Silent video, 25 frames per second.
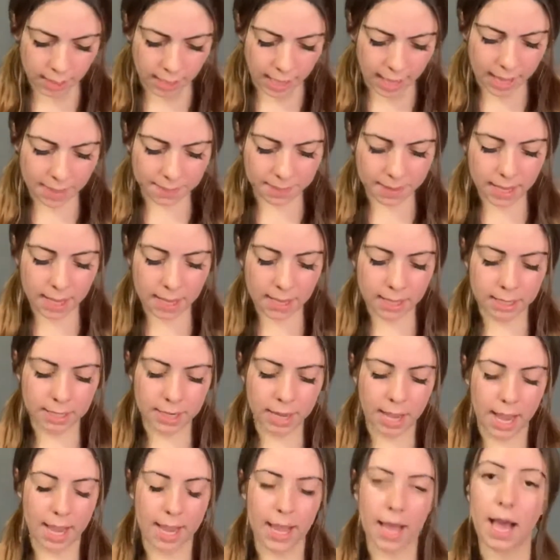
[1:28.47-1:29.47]
And then
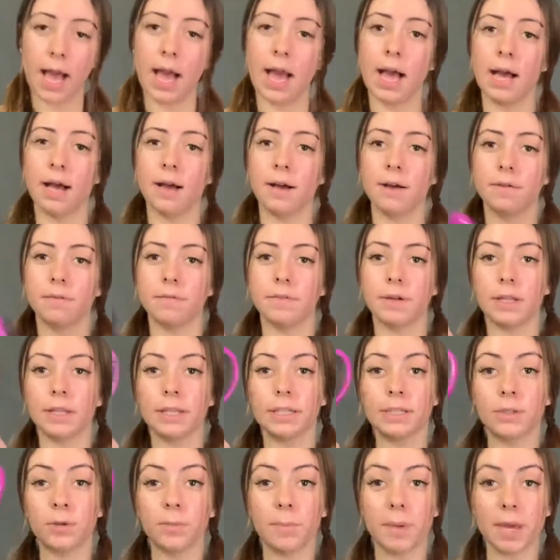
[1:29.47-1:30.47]
I have a
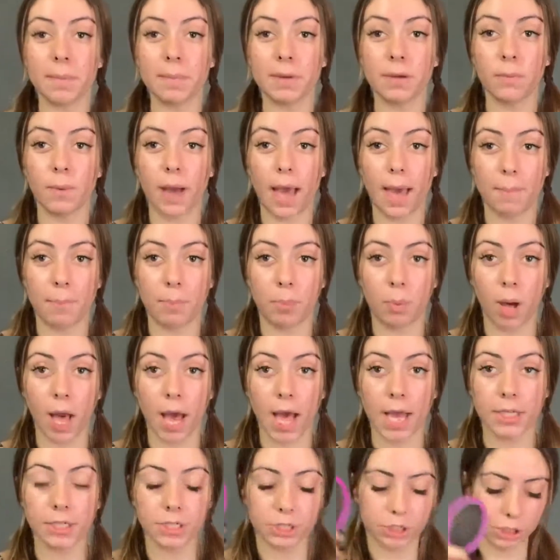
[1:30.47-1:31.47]
little baby wet
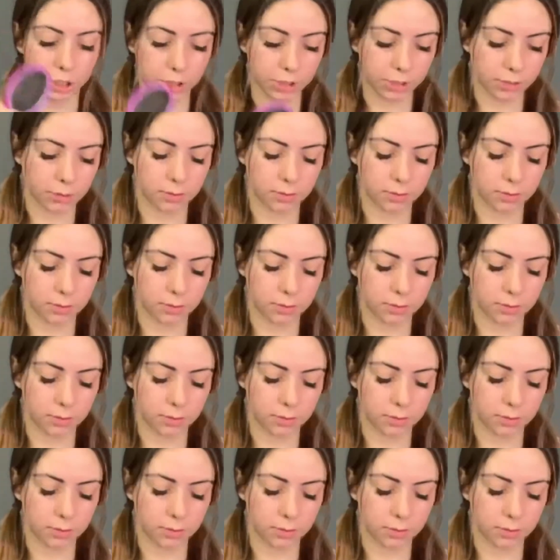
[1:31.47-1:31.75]
blush.